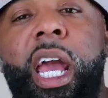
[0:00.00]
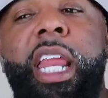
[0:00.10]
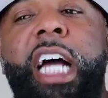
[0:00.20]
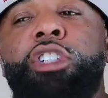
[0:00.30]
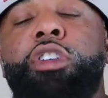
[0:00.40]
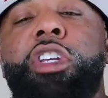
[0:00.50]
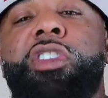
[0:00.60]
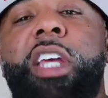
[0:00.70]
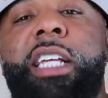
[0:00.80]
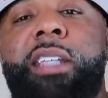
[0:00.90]
and as you can
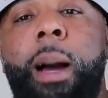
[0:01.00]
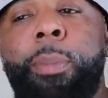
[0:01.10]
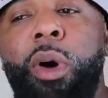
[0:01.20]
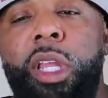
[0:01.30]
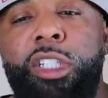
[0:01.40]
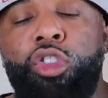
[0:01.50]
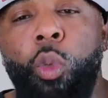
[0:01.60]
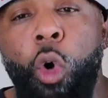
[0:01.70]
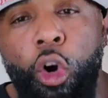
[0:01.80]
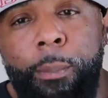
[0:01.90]
see, as I'm pulling
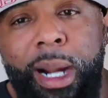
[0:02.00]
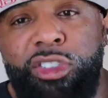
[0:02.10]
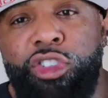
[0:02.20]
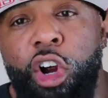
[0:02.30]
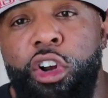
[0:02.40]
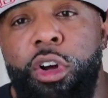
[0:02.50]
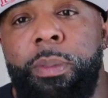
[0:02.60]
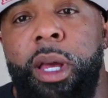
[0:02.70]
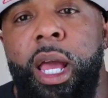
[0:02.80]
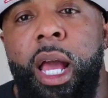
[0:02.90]
toward my
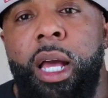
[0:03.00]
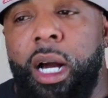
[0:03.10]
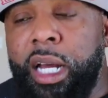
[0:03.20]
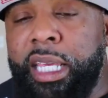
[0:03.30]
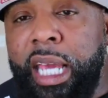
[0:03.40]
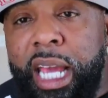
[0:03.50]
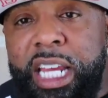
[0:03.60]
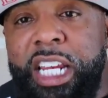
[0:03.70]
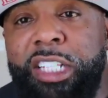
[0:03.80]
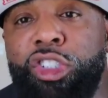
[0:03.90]
sternum,
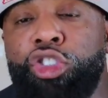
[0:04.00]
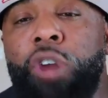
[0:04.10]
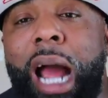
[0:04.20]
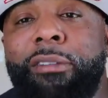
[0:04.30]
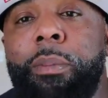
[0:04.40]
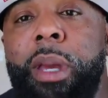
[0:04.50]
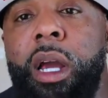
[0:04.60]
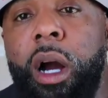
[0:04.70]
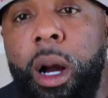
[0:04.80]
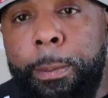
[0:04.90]
again, this is driving
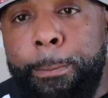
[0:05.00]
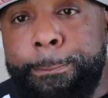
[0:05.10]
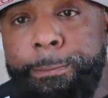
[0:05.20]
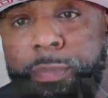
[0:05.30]
me up.